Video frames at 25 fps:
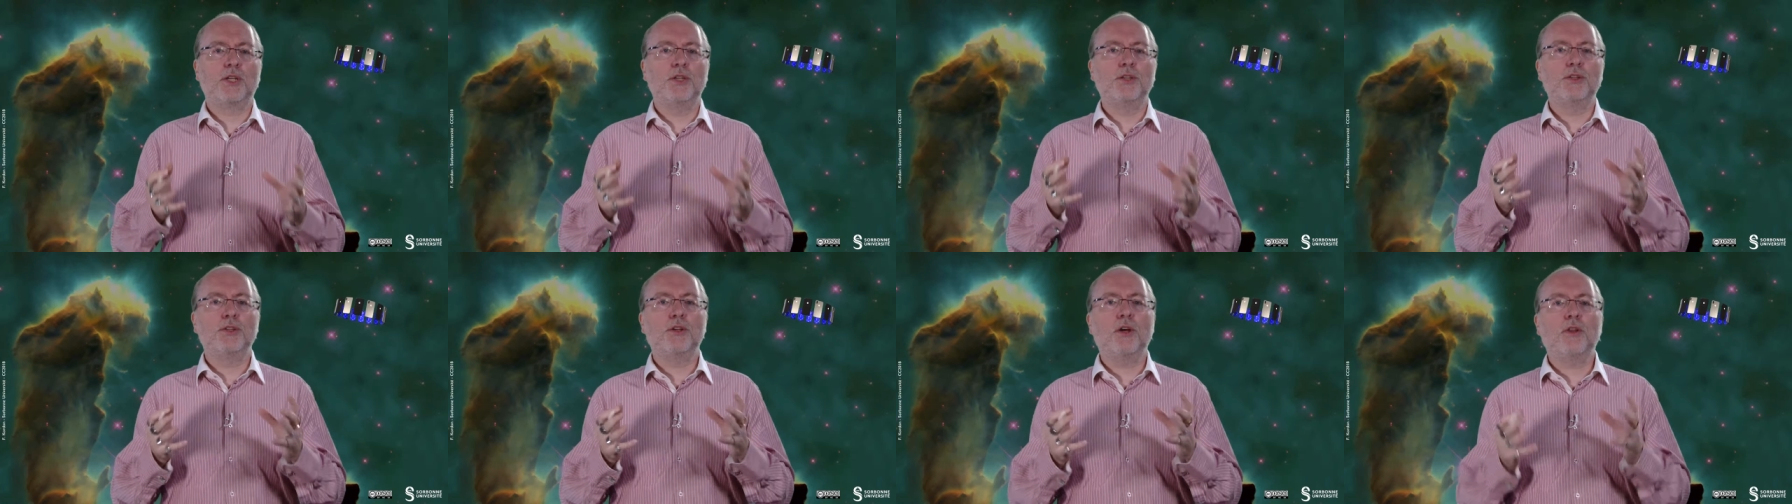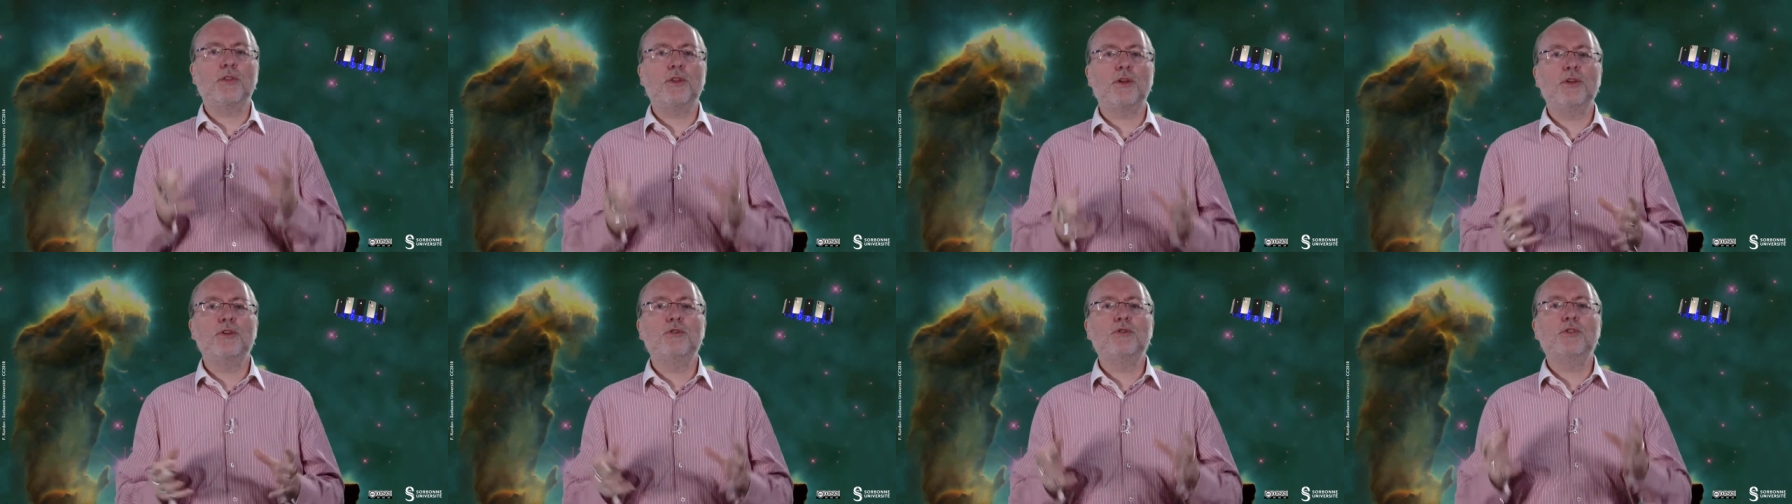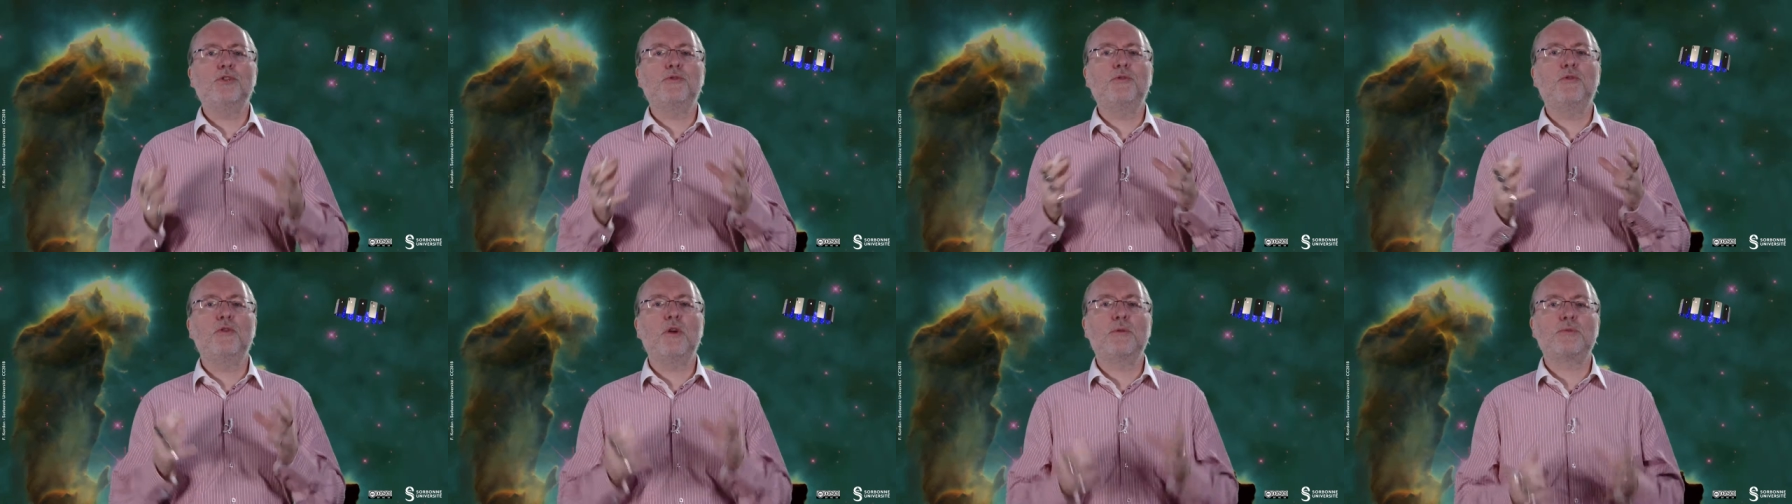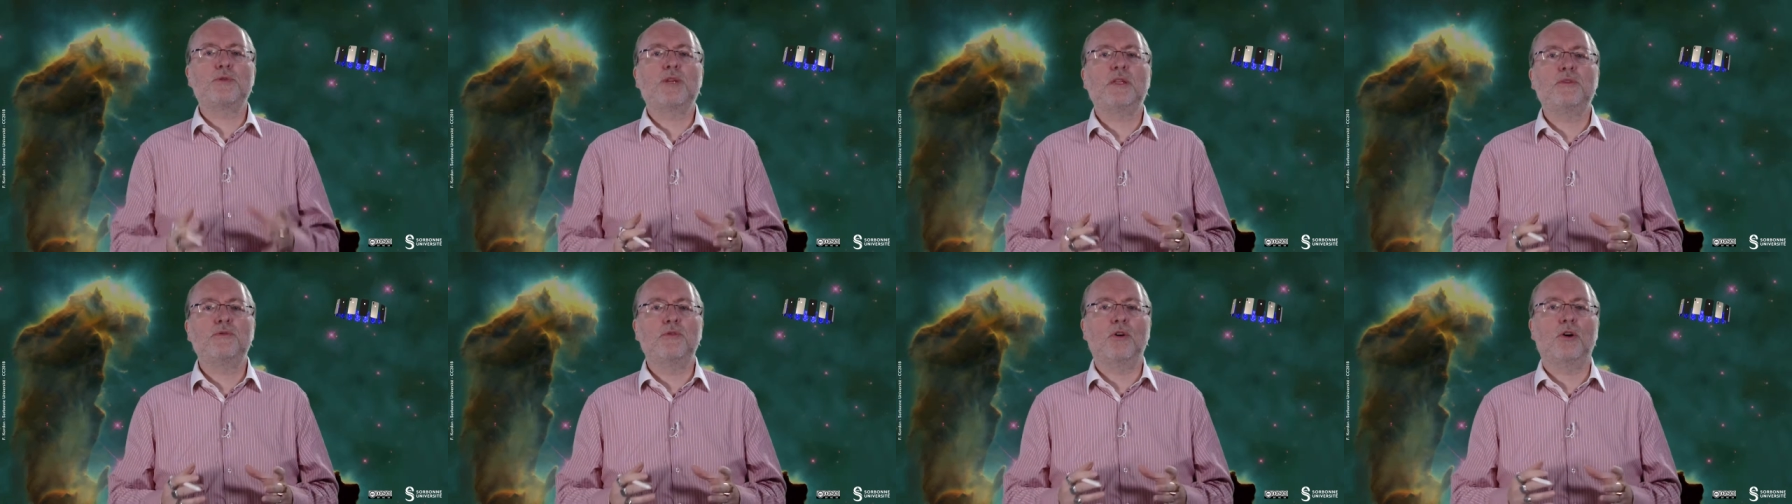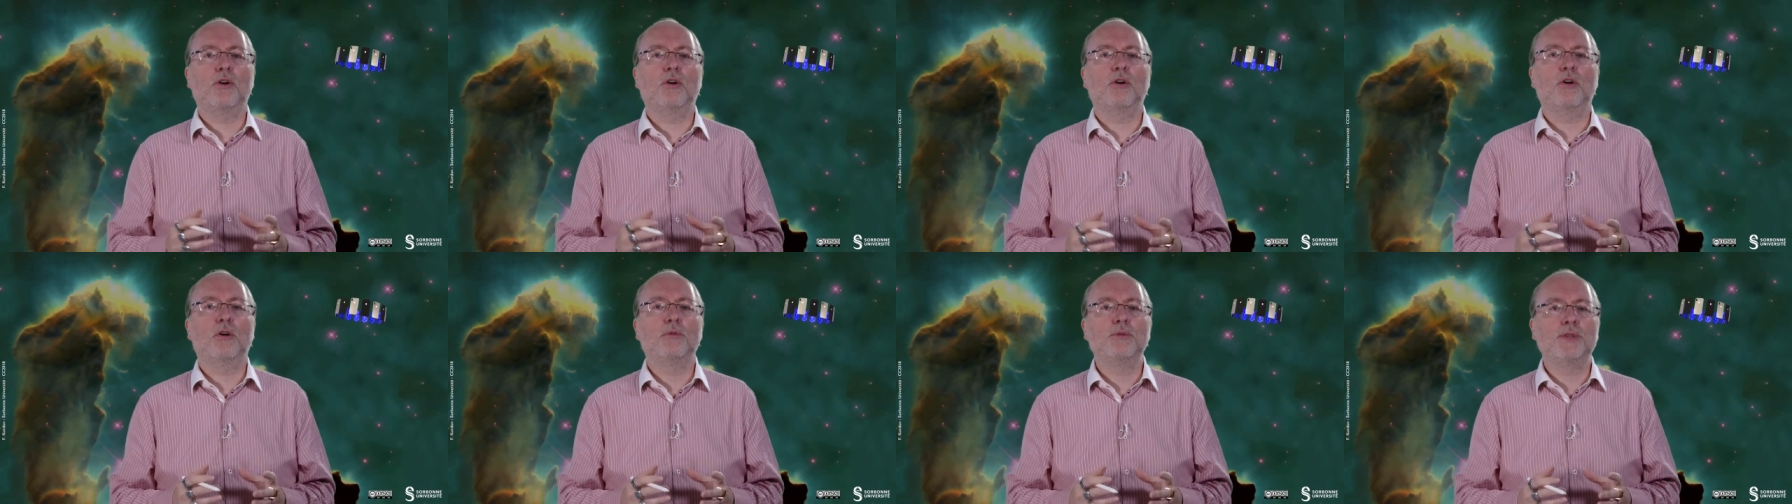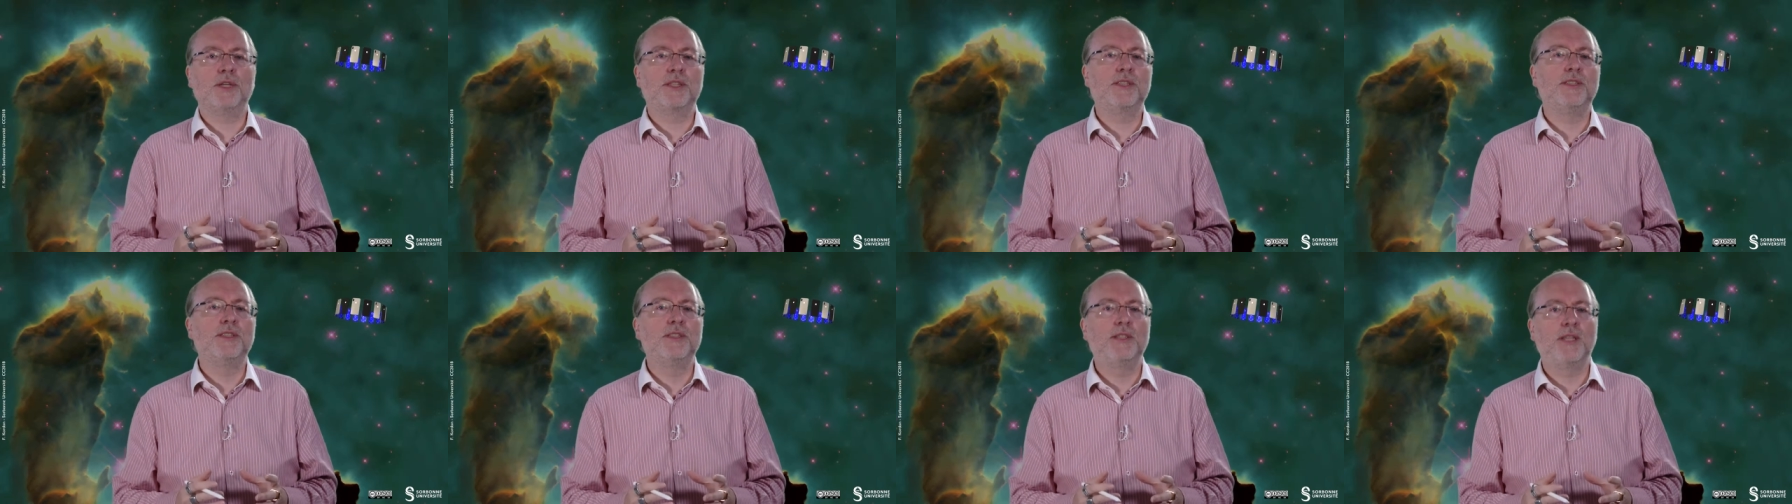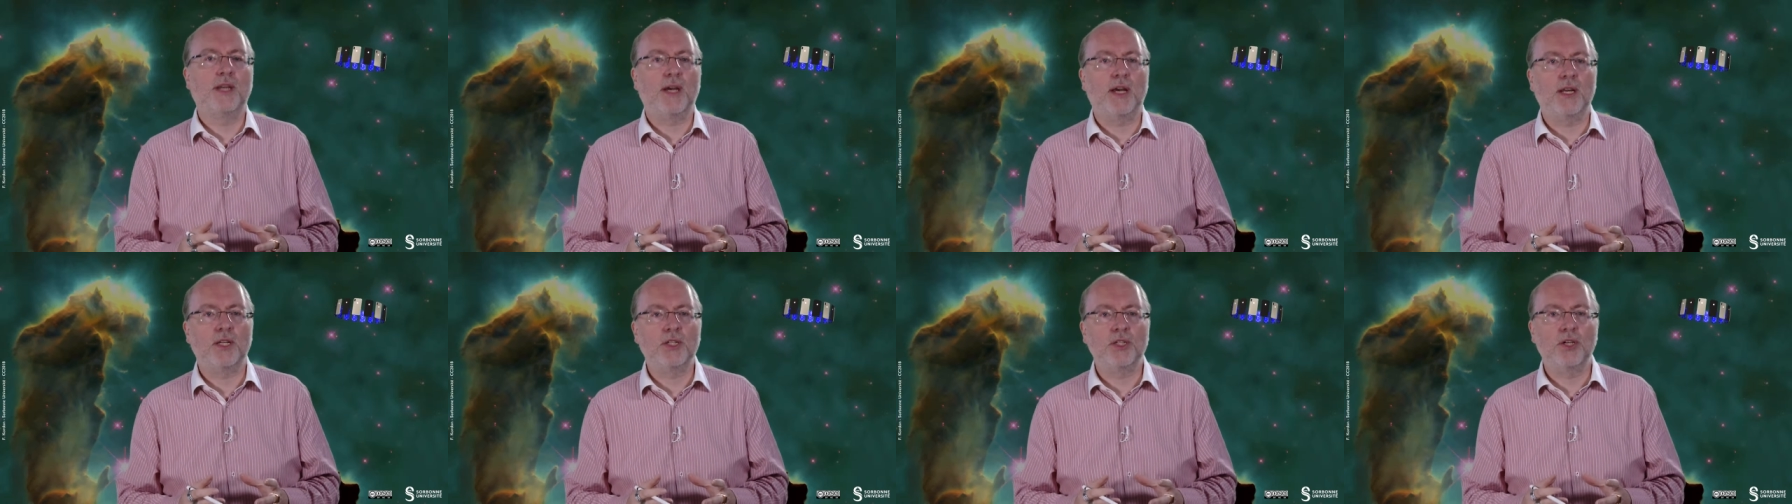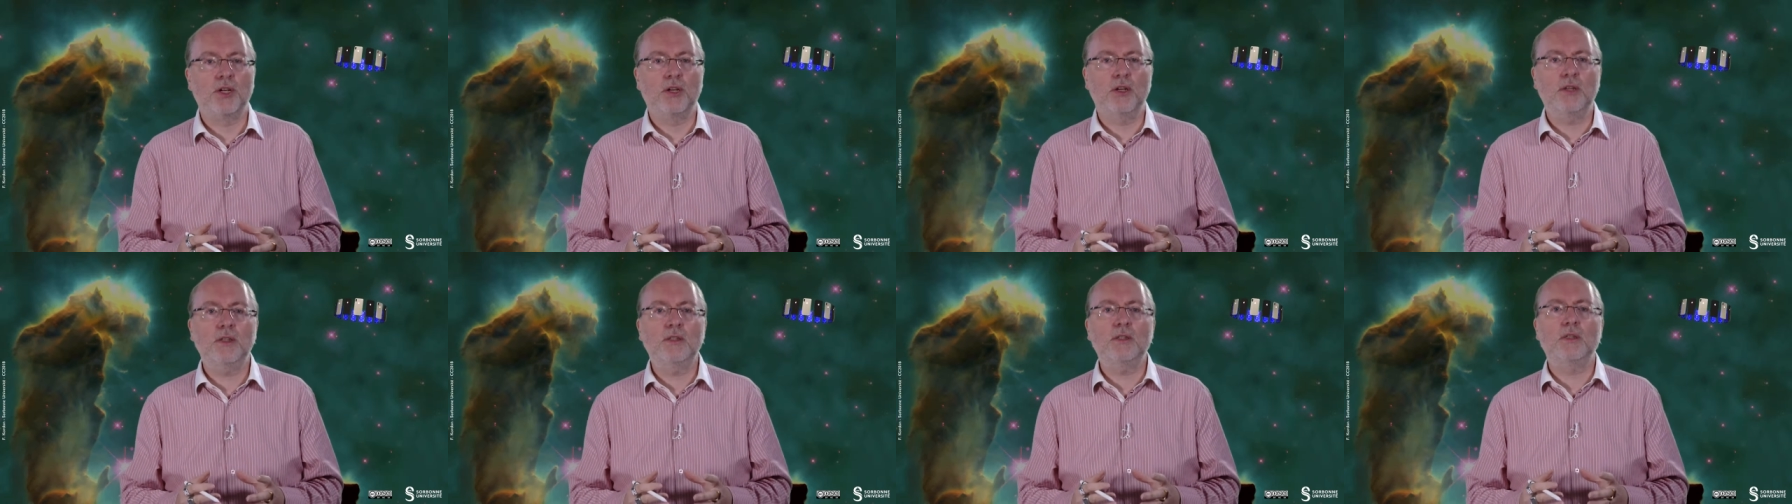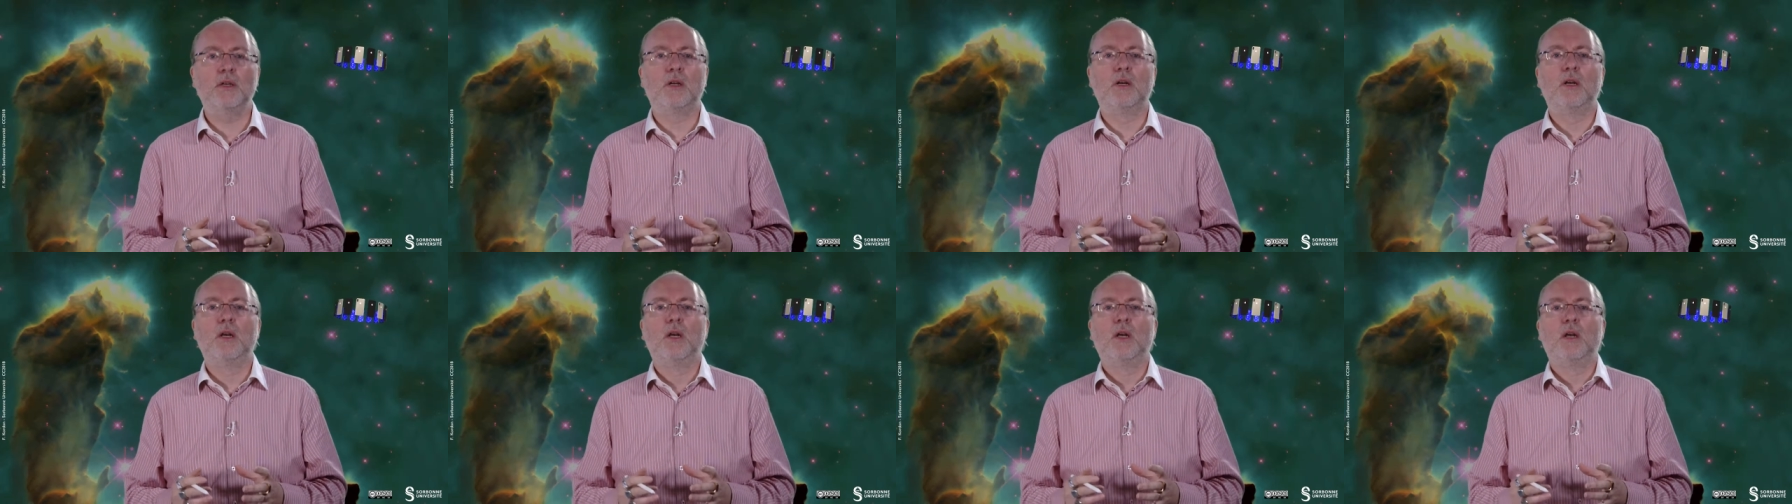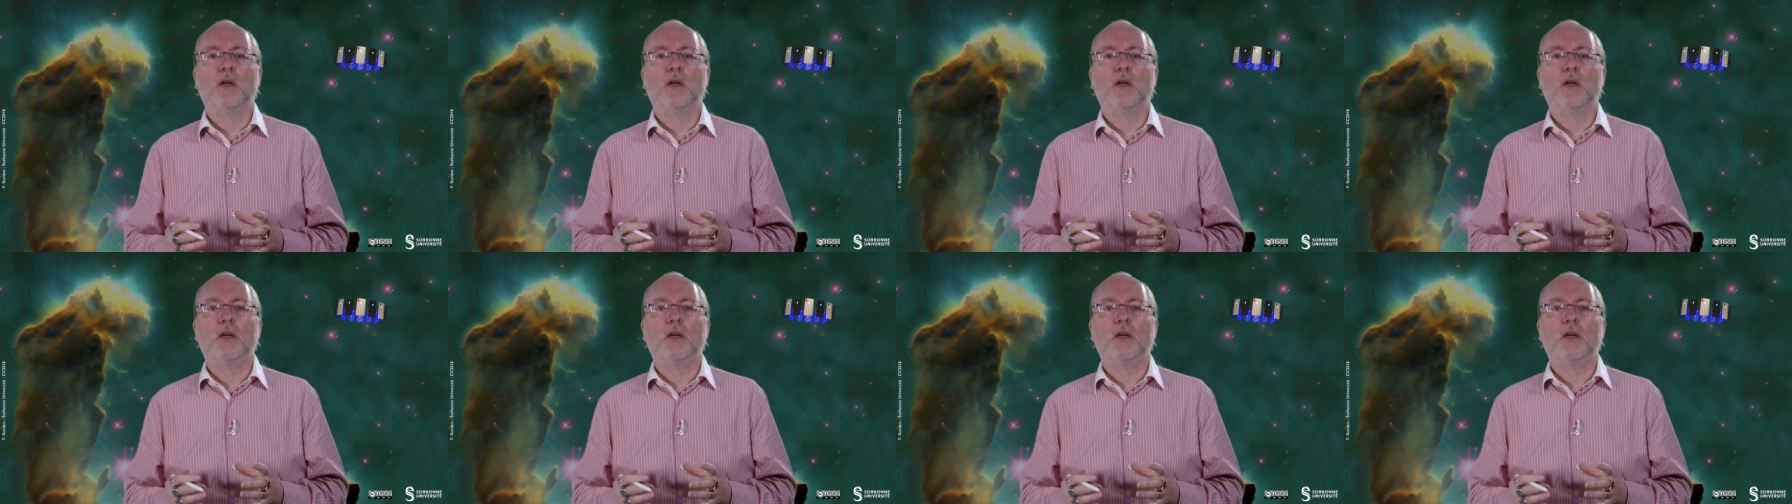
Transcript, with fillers: another useful object for object interaction.